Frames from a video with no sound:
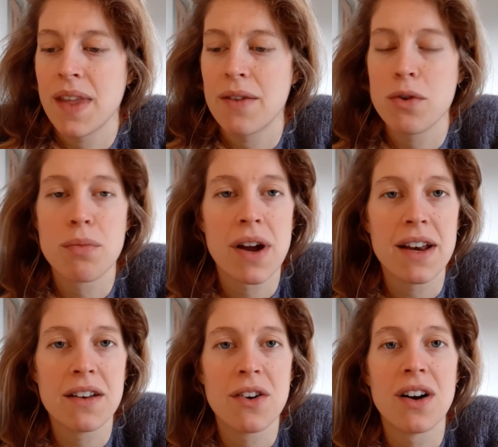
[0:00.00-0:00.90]
have your
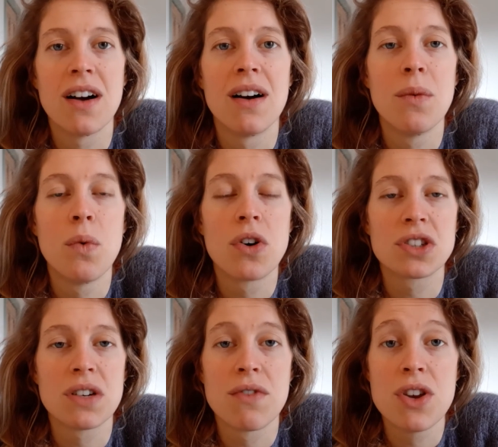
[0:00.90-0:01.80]
brain and your heart
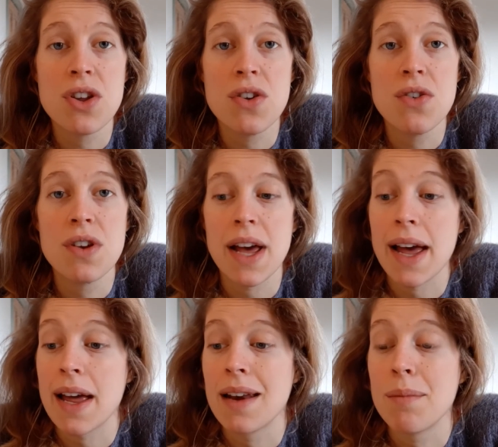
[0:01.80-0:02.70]
washed and renewed,
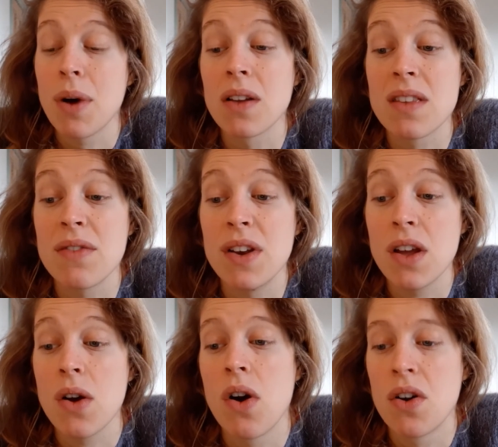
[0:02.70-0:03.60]
and pass this
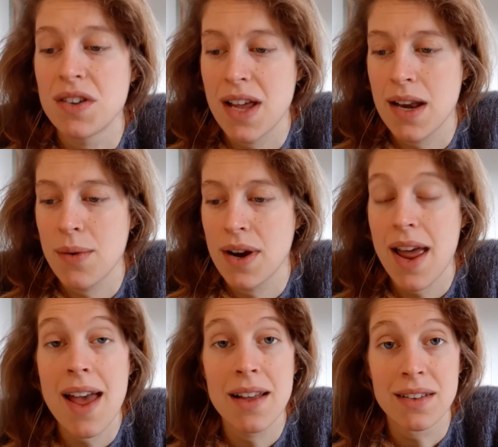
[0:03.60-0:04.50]
video on to anyone
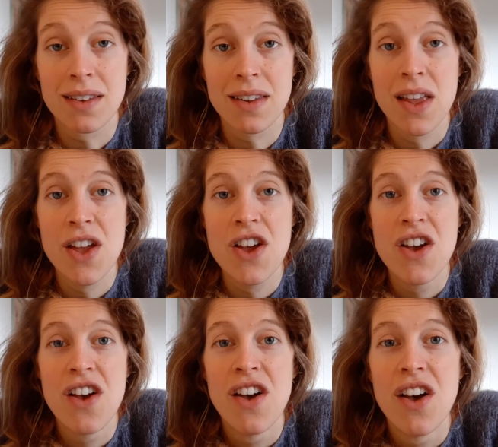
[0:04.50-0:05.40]
else
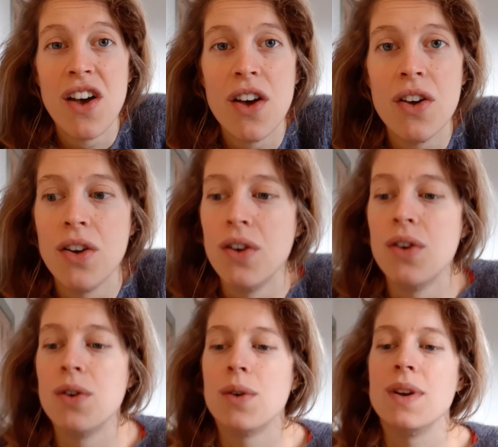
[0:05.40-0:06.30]

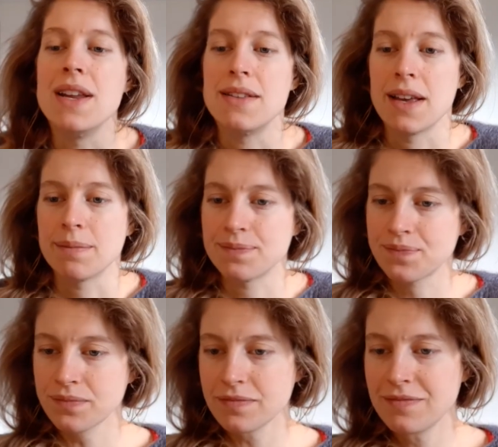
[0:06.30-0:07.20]
who needs it.
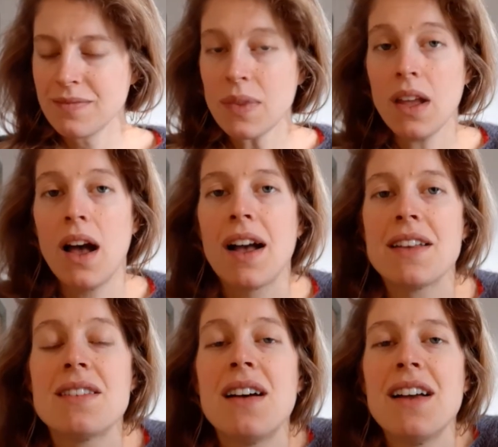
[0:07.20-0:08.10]

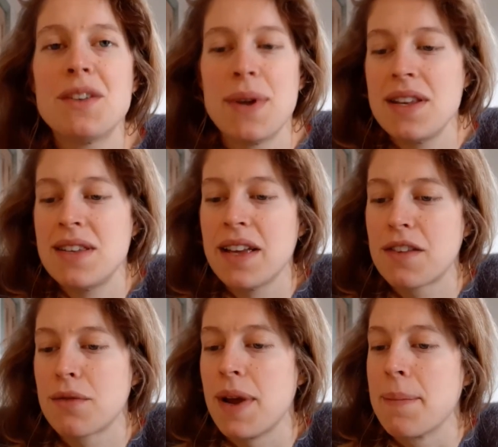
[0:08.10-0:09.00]
Isaiah 26
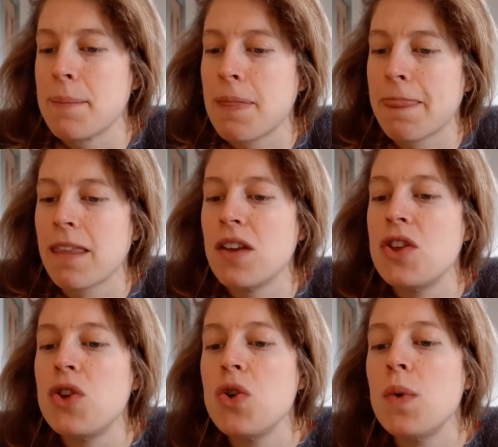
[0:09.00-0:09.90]
3.
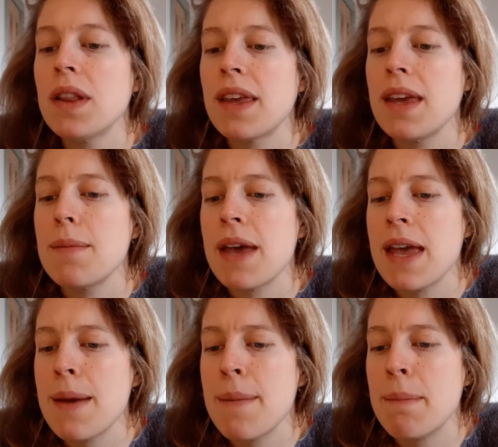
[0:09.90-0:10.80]
You will keep
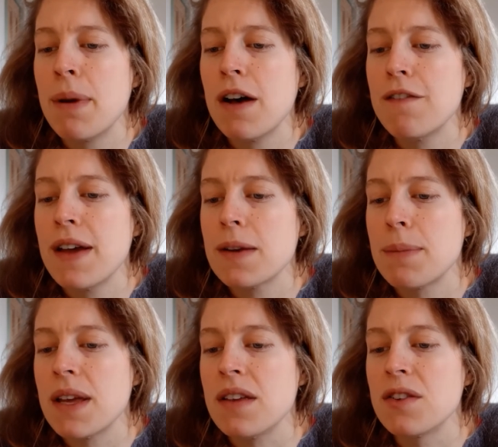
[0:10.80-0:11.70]
him in perfect
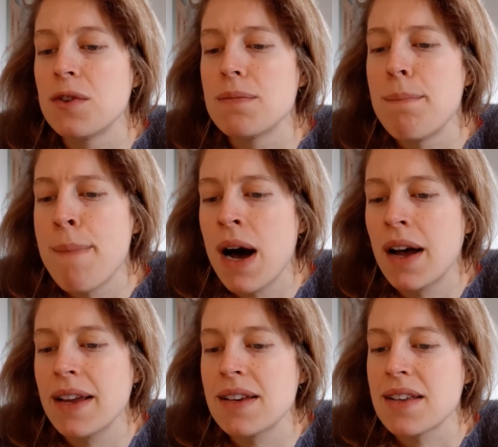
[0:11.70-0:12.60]
peace, whose
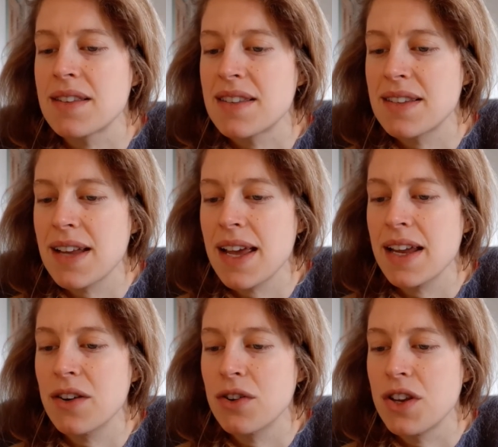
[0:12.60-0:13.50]
mind is
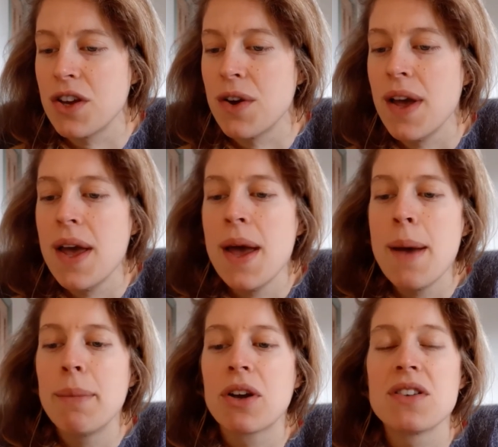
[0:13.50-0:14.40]
stayed on you,
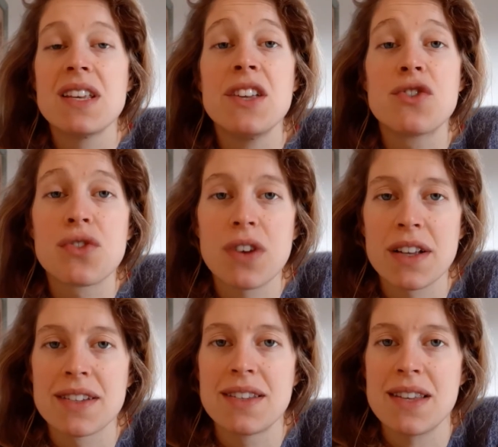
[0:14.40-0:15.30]
because he
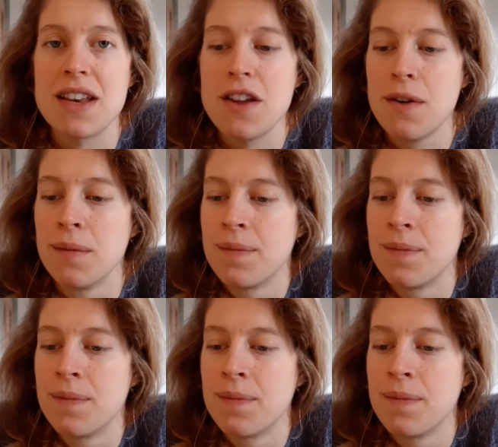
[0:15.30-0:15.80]
trusts in you.